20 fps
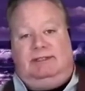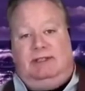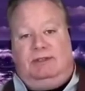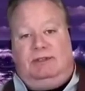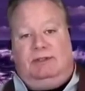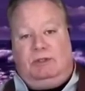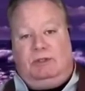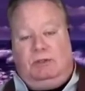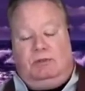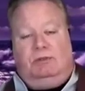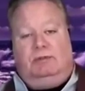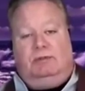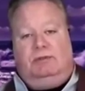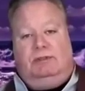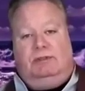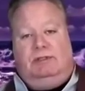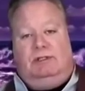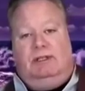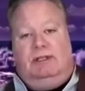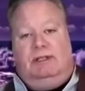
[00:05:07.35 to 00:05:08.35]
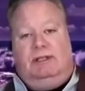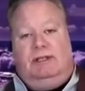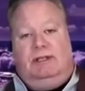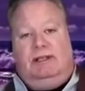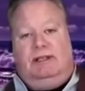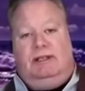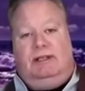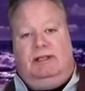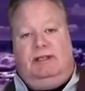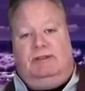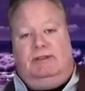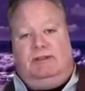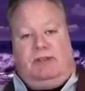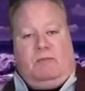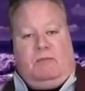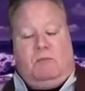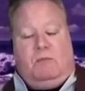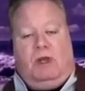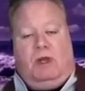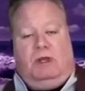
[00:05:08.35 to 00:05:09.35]
And two, can
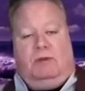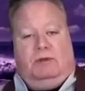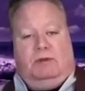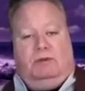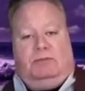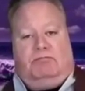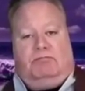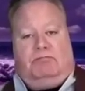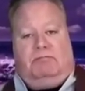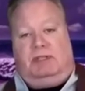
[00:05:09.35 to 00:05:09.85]
someone or